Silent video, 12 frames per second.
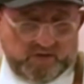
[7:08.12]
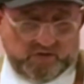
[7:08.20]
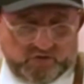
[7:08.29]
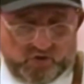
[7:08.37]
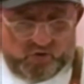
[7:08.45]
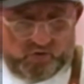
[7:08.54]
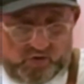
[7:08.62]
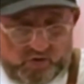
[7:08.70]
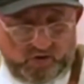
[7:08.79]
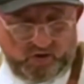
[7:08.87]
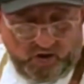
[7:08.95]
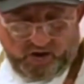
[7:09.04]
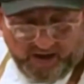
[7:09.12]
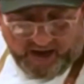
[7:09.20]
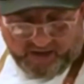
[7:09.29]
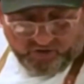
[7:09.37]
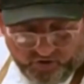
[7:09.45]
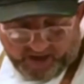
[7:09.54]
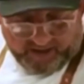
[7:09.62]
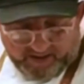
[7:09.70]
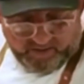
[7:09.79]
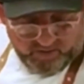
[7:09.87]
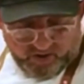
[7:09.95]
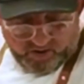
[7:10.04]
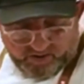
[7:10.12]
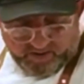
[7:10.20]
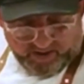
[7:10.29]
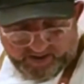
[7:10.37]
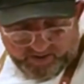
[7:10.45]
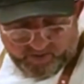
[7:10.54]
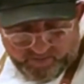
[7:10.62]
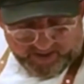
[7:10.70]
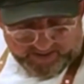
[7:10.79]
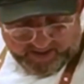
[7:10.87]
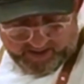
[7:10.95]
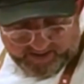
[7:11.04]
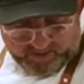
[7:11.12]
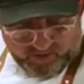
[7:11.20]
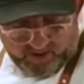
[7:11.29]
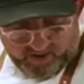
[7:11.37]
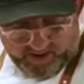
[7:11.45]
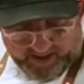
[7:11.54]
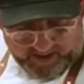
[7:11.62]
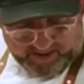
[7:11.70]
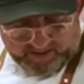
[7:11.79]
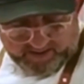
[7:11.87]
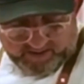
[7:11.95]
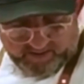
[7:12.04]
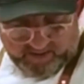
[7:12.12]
So, I hydrate them. Look, here we mix like this with our hands.